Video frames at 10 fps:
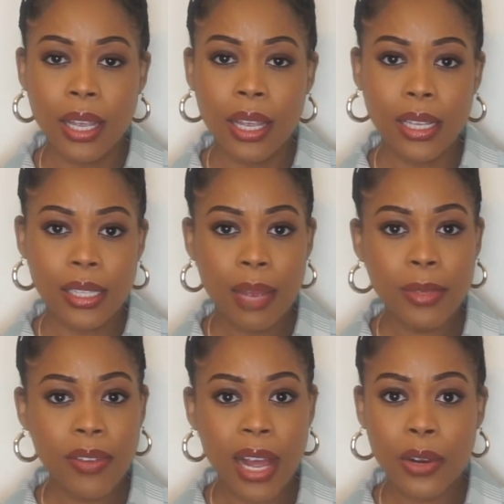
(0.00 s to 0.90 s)
In terms
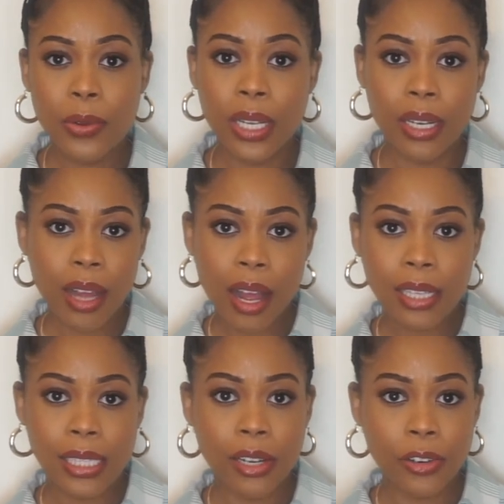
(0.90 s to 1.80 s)
of how long it lasts and